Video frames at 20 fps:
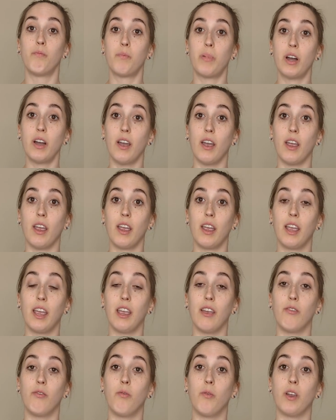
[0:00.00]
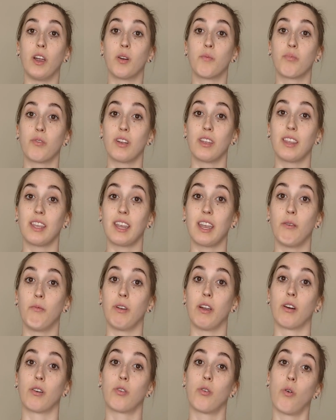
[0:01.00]
But if we are breathing and
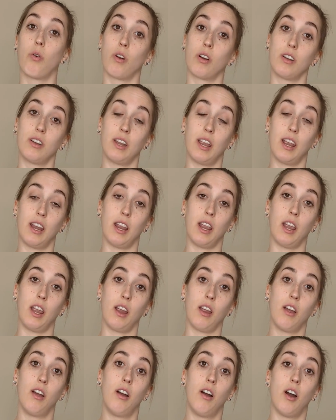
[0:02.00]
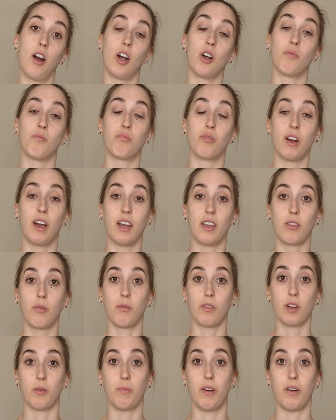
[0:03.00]
we are coordinating our breath with